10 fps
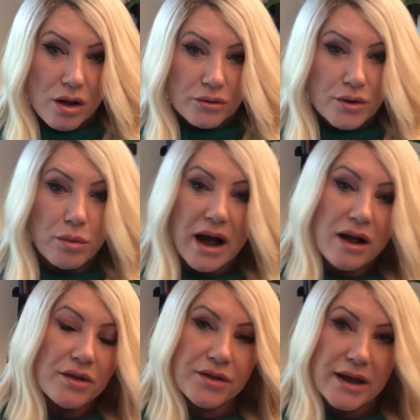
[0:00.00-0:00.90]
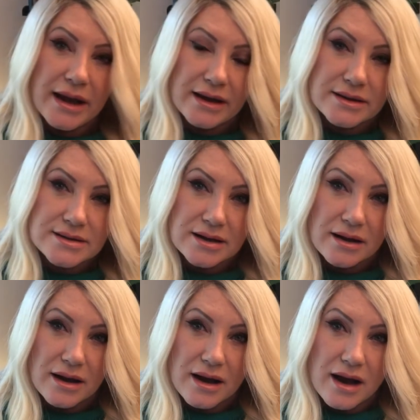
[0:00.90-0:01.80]
The wild things
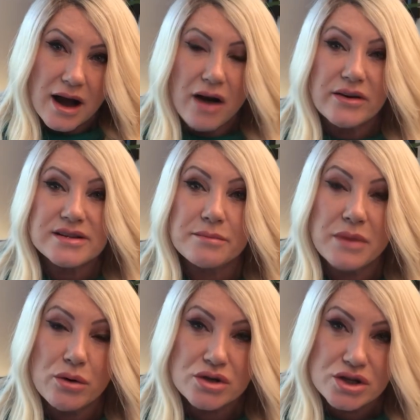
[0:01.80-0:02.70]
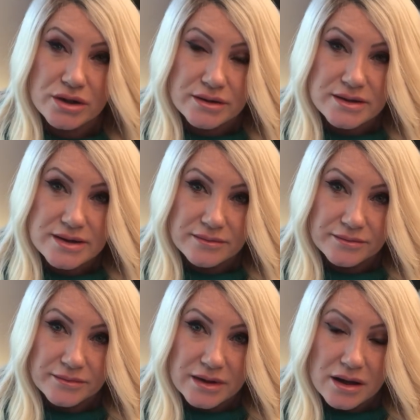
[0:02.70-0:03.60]
are his emotions.
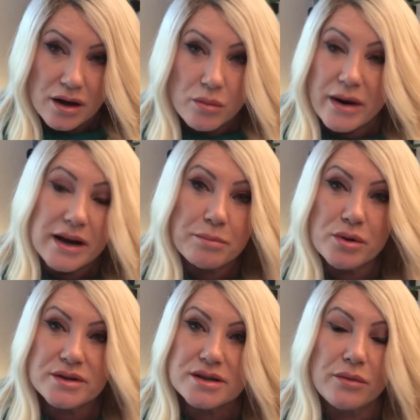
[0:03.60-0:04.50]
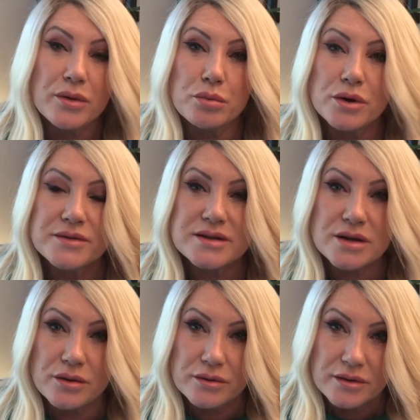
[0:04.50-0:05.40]
And when he puts on the wolf
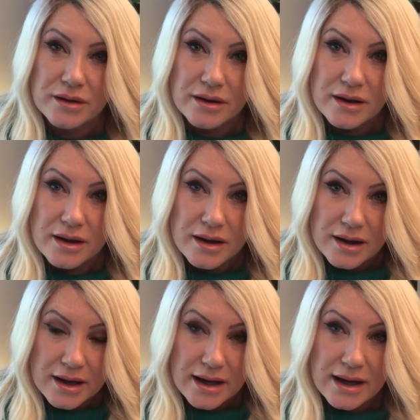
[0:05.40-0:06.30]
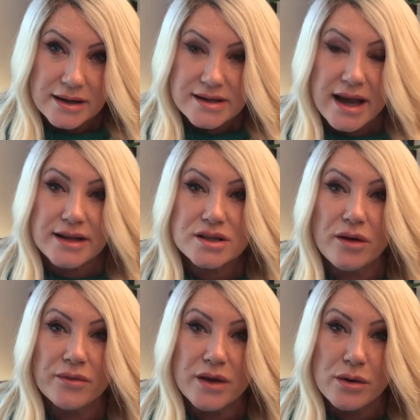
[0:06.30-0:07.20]
suit, he takes
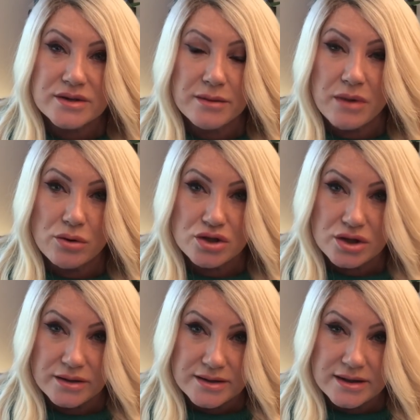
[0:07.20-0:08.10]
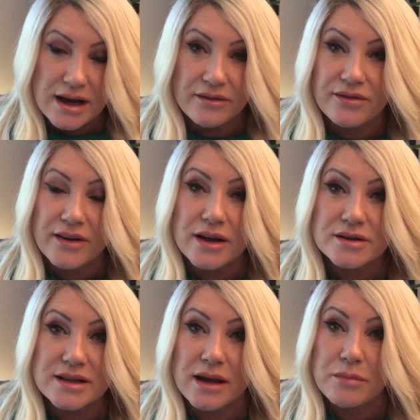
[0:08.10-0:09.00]
on those emotions and
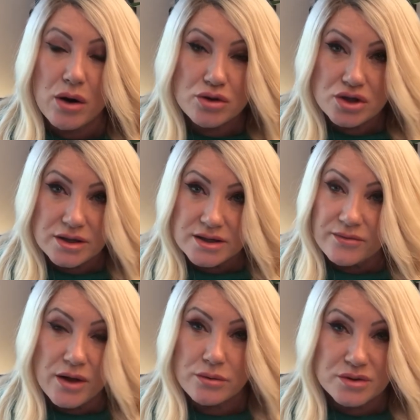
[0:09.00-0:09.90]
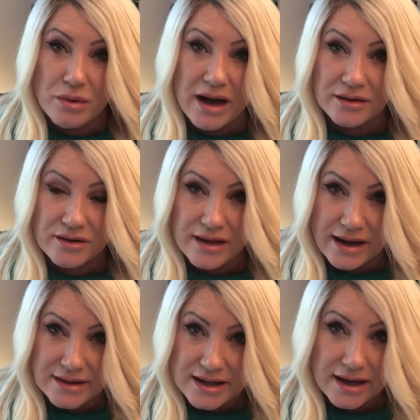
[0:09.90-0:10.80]
feels the emotions of those wild
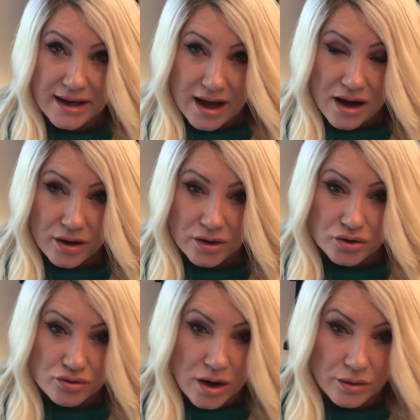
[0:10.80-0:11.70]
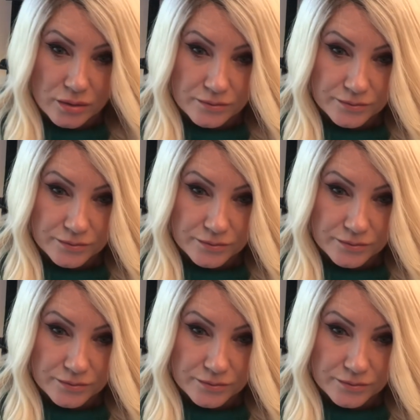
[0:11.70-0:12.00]
things that he can't control.